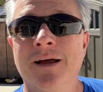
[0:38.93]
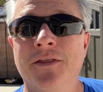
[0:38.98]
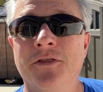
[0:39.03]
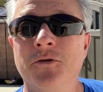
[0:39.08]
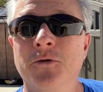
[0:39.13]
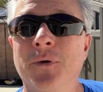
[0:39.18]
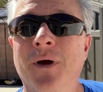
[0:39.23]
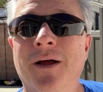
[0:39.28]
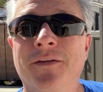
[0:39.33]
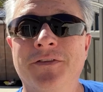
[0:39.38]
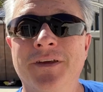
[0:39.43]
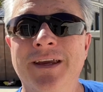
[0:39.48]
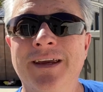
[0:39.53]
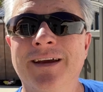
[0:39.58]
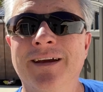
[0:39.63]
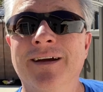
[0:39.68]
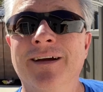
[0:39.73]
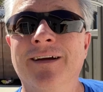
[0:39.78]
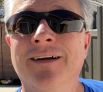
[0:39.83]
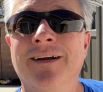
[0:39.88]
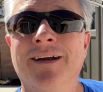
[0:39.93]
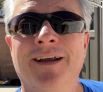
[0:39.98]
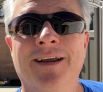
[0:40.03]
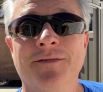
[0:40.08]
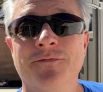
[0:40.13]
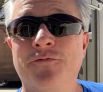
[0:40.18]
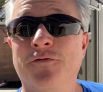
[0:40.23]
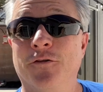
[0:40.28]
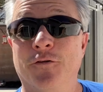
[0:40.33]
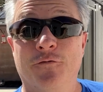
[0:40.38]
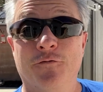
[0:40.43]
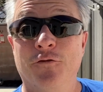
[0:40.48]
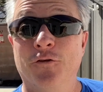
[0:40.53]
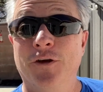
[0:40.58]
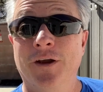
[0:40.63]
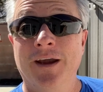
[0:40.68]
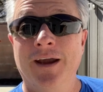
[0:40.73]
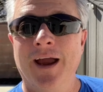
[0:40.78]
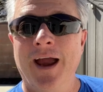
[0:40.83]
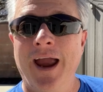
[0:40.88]
throughout the year for
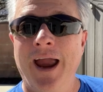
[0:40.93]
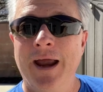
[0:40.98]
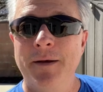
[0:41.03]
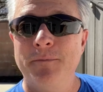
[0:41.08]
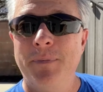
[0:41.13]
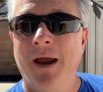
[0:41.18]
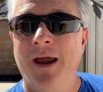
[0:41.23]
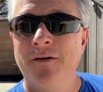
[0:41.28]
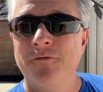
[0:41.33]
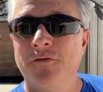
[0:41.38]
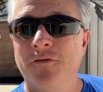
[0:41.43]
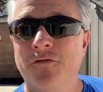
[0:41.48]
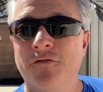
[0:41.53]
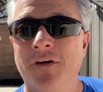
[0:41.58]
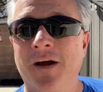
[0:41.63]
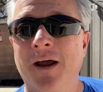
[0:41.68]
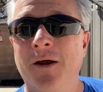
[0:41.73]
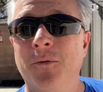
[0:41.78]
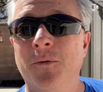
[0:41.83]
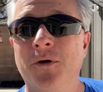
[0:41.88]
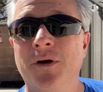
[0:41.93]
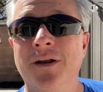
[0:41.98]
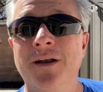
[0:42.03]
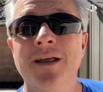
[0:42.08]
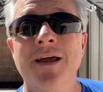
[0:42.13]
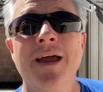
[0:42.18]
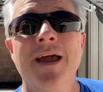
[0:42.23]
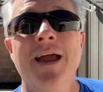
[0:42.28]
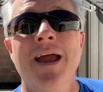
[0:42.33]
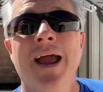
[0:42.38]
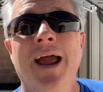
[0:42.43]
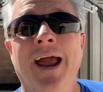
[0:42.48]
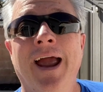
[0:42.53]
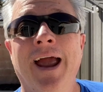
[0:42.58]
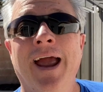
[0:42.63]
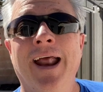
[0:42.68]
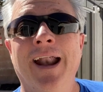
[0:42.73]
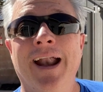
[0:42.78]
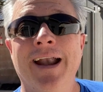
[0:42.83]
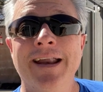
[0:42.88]
free. I hate paying for firewood,
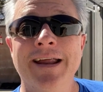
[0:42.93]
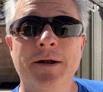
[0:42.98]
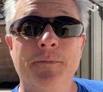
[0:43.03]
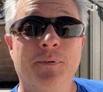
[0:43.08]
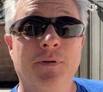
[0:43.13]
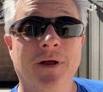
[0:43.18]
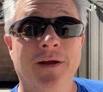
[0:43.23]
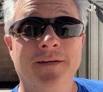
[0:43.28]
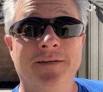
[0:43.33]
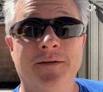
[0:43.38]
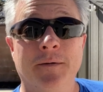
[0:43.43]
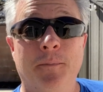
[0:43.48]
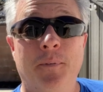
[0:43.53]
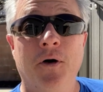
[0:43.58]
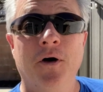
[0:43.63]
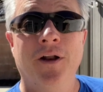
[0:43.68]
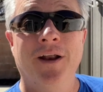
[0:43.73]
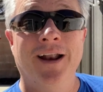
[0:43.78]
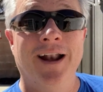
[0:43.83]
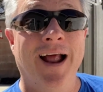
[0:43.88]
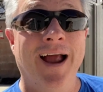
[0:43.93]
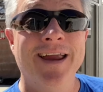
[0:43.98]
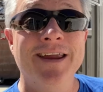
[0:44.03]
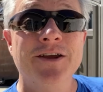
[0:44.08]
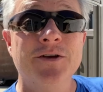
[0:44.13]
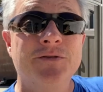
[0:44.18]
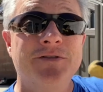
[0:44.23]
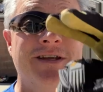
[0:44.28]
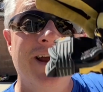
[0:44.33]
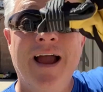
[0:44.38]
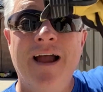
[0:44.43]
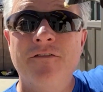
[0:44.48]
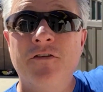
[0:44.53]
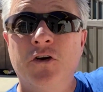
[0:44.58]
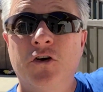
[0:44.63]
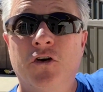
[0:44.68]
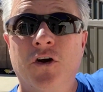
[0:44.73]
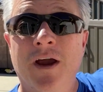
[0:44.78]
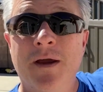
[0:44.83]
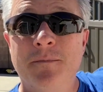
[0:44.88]
and I need a place to put it. I used to have a
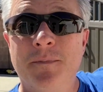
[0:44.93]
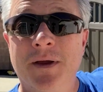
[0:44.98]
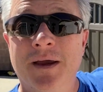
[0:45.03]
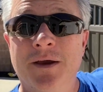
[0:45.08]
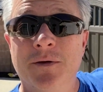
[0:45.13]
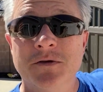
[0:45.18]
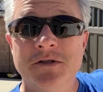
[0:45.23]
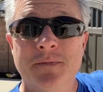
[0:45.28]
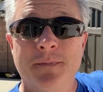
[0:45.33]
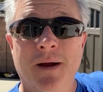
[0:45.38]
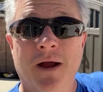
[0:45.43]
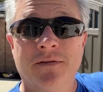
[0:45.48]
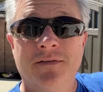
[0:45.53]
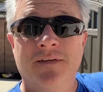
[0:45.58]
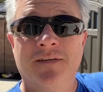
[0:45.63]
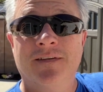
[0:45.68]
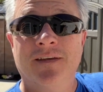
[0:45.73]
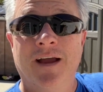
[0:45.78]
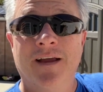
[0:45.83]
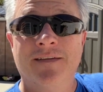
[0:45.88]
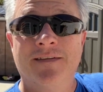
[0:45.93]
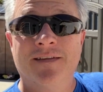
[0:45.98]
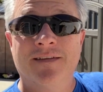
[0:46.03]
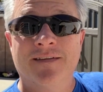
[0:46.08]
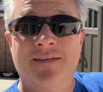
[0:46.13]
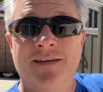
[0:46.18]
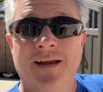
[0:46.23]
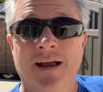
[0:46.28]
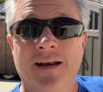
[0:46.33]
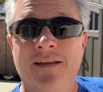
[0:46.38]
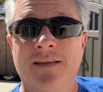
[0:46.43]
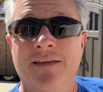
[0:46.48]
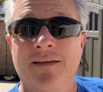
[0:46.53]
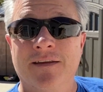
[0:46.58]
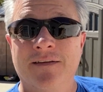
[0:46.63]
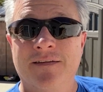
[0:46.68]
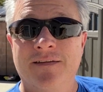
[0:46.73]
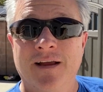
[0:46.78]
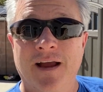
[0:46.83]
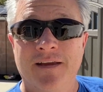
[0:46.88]
great big, it was about the size of
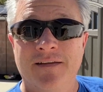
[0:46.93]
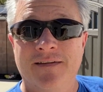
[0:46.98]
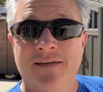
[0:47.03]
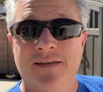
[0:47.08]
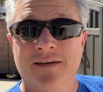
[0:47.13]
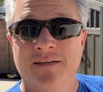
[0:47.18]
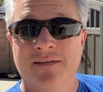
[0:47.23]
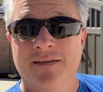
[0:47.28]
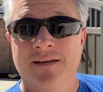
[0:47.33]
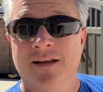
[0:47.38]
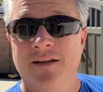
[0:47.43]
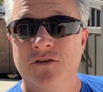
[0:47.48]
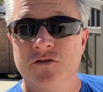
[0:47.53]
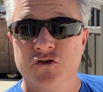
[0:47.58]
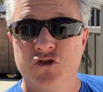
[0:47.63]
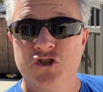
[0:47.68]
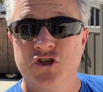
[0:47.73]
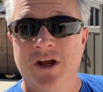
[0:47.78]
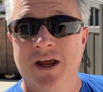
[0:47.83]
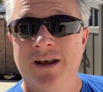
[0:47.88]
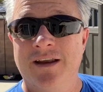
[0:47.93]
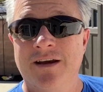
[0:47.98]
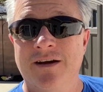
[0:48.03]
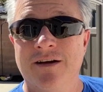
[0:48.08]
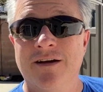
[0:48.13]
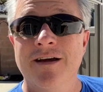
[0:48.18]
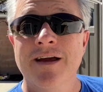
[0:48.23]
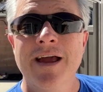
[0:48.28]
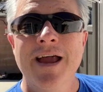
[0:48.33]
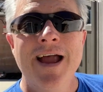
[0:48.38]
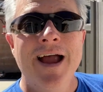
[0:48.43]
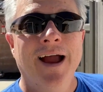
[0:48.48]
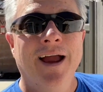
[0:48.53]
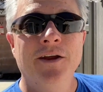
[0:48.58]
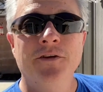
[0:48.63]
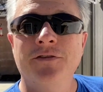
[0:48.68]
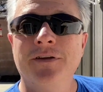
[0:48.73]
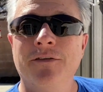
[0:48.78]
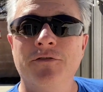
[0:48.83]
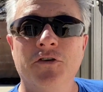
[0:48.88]
this little shed here. I
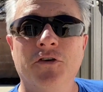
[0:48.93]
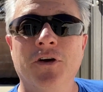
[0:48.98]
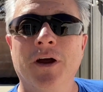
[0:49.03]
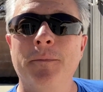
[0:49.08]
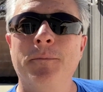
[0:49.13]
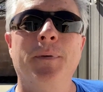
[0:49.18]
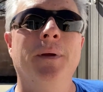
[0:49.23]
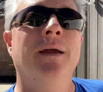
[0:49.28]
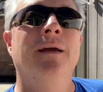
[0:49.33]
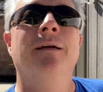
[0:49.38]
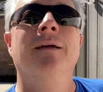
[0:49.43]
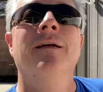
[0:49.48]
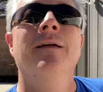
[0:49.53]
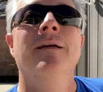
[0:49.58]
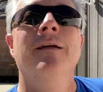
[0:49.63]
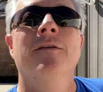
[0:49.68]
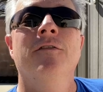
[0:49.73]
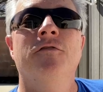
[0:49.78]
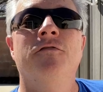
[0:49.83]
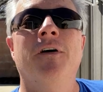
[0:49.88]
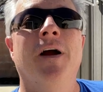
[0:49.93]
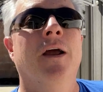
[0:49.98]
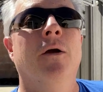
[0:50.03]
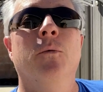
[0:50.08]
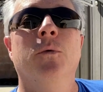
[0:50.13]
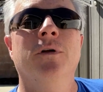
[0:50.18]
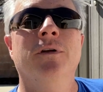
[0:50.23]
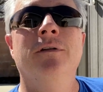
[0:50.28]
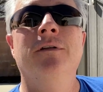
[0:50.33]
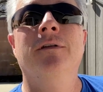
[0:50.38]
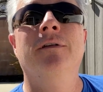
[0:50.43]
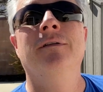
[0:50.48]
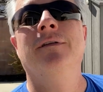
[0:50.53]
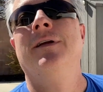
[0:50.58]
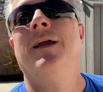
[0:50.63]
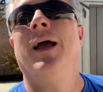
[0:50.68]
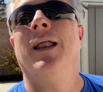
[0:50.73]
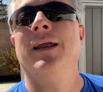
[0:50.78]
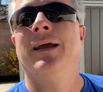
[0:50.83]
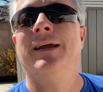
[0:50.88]
used to have a great big firewood
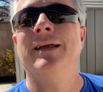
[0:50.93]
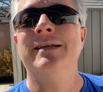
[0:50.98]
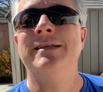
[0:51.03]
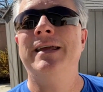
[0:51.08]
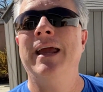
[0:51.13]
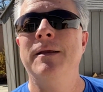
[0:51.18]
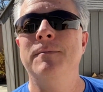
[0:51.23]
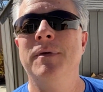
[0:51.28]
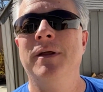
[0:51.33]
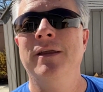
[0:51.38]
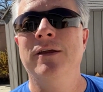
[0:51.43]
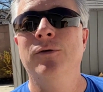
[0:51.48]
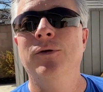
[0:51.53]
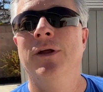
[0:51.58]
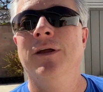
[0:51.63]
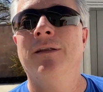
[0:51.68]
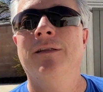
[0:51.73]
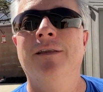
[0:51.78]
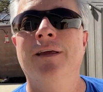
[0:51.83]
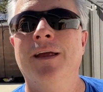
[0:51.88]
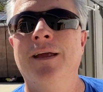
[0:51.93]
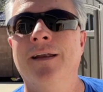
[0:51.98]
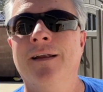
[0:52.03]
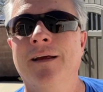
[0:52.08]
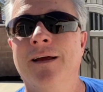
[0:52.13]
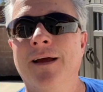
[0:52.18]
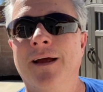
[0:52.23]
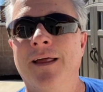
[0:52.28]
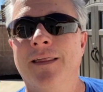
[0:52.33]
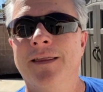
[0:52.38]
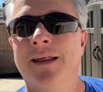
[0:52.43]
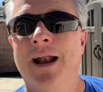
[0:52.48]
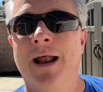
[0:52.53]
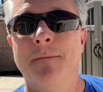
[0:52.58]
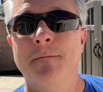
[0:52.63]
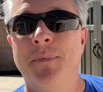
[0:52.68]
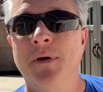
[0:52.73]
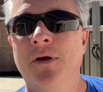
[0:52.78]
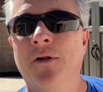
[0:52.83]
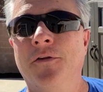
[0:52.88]
kind of containment unit that I
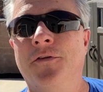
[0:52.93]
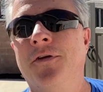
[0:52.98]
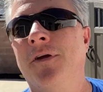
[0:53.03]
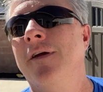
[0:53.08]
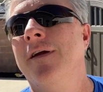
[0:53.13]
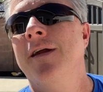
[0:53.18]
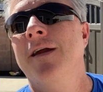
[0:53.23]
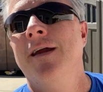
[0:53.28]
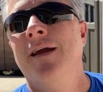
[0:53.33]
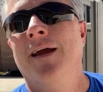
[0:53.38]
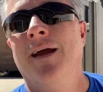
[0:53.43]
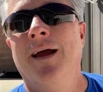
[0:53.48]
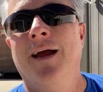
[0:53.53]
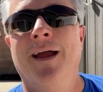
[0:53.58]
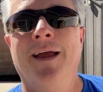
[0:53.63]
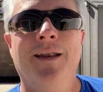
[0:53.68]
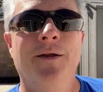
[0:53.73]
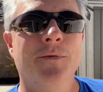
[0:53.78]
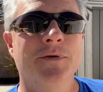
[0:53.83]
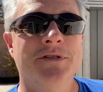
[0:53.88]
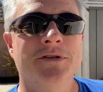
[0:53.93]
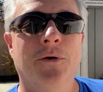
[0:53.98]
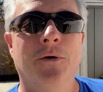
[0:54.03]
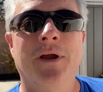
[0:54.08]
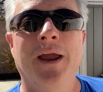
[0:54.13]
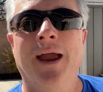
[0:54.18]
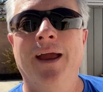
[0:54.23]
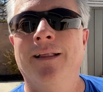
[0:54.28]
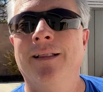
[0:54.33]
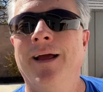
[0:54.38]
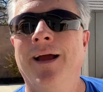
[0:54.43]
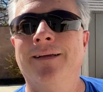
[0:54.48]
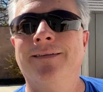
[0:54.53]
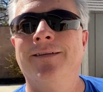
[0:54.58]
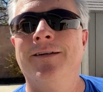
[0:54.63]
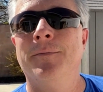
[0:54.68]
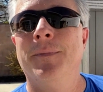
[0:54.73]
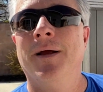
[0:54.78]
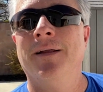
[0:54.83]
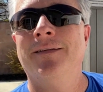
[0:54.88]
built, and it was okay. It
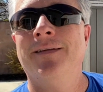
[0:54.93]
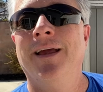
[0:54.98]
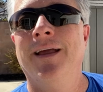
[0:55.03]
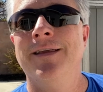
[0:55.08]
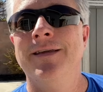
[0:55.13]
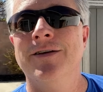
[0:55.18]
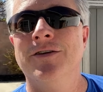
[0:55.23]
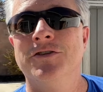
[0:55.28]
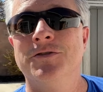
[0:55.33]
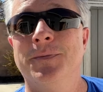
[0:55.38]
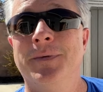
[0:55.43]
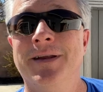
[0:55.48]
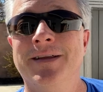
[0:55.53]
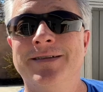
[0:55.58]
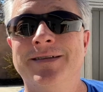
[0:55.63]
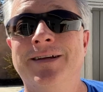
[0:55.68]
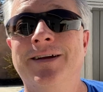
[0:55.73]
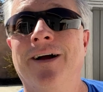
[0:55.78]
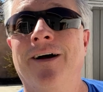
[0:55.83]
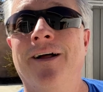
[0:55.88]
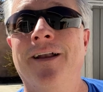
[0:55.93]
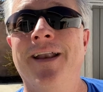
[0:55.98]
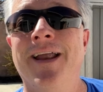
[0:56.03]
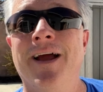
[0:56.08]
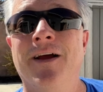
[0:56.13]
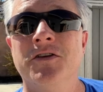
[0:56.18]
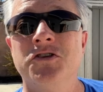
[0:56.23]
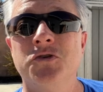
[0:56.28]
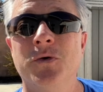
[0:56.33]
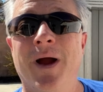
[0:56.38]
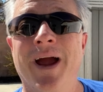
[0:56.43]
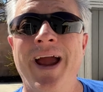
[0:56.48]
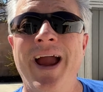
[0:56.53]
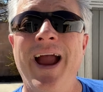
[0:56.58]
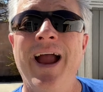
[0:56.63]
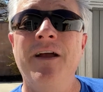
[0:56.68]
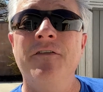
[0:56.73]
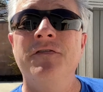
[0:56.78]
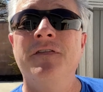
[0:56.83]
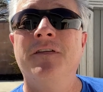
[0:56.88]
lasted about 10 years, but it's gone now. So I
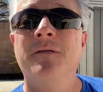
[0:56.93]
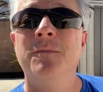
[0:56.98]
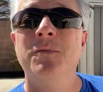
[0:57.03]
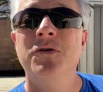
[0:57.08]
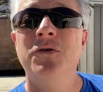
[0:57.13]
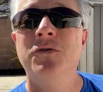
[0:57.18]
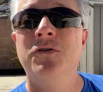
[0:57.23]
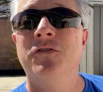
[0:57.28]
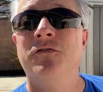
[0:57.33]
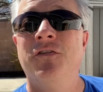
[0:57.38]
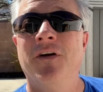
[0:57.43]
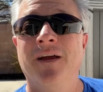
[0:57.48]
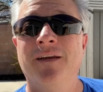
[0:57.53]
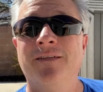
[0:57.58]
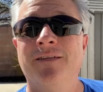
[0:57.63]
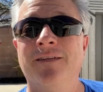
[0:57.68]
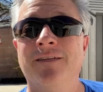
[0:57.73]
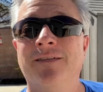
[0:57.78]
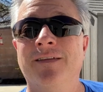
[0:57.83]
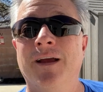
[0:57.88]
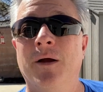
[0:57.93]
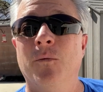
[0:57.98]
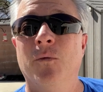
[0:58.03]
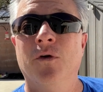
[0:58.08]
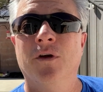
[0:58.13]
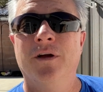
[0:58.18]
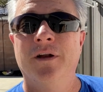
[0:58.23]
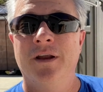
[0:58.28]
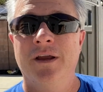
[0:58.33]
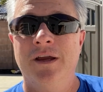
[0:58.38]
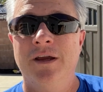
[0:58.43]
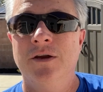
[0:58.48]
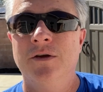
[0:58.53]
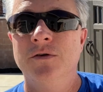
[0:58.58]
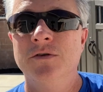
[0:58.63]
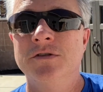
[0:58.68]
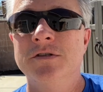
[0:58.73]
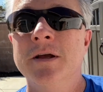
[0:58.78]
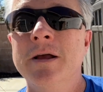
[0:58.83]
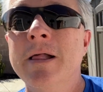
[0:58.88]
have some new devices that we're going to
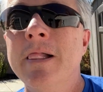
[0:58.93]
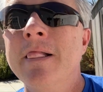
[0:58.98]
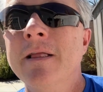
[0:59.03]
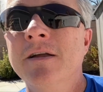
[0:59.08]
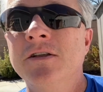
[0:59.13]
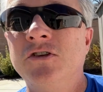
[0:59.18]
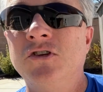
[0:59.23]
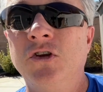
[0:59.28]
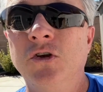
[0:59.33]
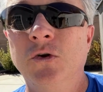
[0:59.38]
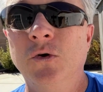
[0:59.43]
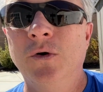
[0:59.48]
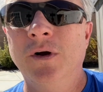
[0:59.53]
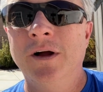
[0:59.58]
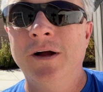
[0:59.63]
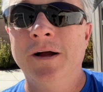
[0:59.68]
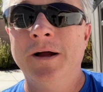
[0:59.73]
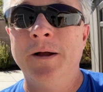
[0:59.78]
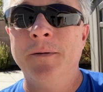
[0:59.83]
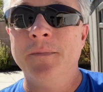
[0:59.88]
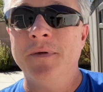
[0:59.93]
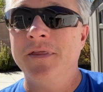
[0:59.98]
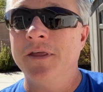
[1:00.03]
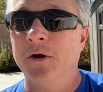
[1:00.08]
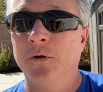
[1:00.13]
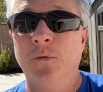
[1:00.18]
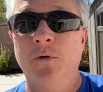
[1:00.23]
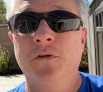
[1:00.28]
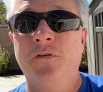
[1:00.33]
use to that are real